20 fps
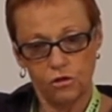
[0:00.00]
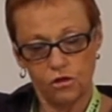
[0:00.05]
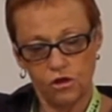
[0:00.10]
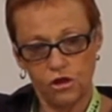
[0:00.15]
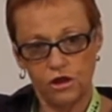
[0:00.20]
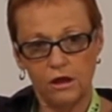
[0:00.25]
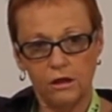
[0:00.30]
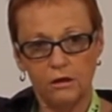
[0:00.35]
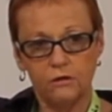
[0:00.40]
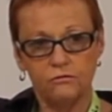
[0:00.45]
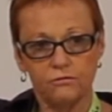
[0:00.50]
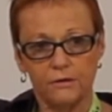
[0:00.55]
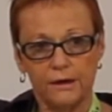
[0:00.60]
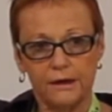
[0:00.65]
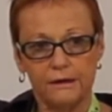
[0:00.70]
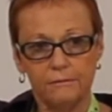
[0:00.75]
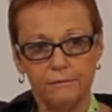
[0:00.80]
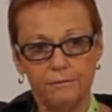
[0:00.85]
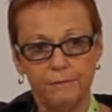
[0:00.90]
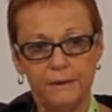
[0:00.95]

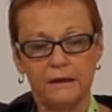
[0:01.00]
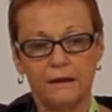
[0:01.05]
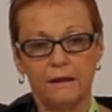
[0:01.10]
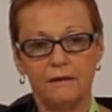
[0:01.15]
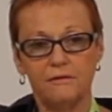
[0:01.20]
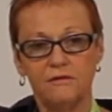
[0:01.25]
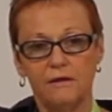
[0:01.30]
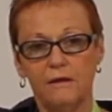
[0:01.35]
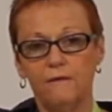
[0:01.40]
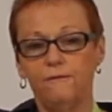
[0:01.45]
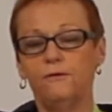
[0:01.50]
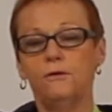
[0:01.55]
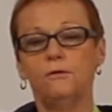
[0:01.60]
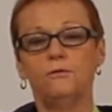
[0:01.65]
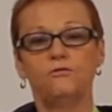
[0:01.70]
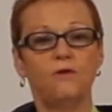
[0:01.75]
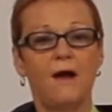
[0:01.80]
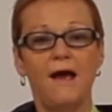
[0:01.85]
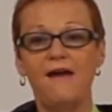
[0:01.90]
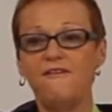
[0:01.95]
children, because if
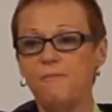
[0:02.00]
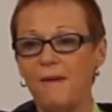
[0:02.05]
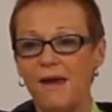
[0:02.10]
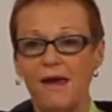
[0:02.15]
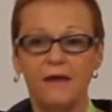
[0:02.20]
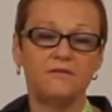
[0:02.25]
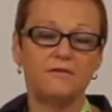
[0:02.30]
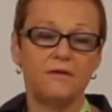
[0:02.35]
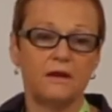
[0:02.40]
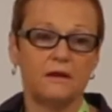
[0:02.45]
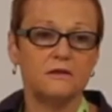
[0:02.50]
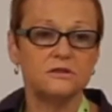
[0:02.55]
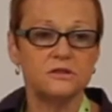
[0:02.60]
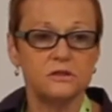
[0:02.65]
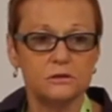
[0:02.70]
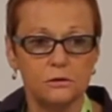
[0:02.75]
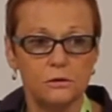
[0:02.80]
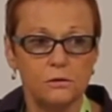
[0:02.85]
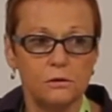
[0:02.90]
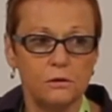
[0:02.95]
you drive past any
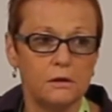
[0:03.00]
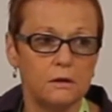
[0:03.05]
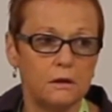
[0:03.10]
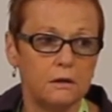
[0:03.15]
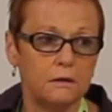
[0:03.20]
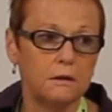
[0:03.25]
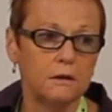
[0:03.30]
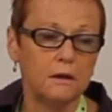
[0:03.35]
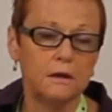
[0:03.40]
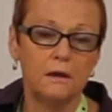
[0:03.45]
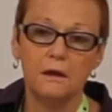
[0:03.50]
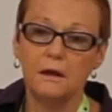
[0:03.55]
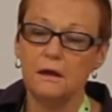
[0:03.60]
school,